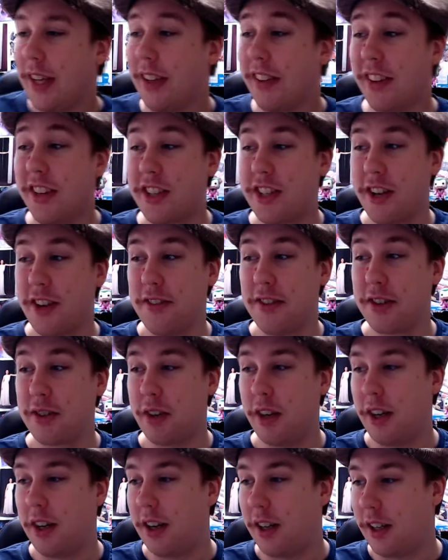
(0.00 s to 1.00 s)
The service,
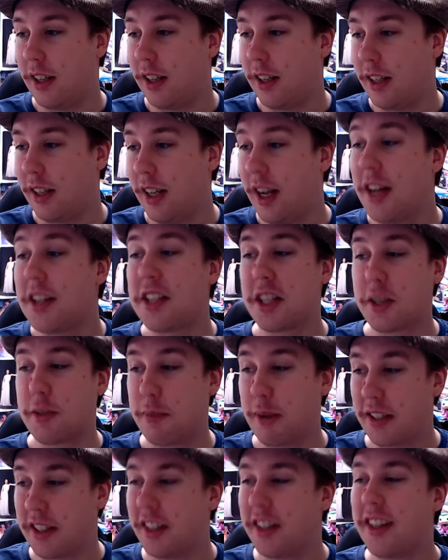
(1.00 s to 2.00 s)
as
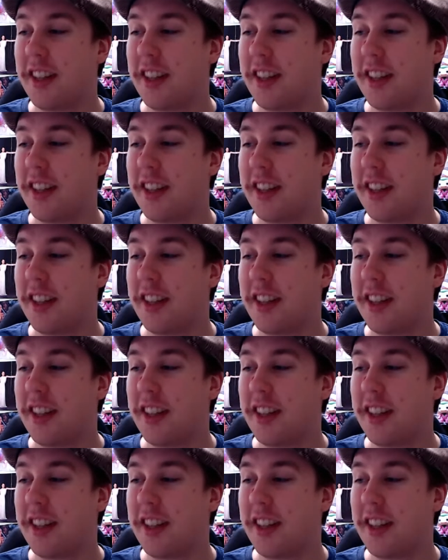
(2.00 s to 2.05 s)
expected,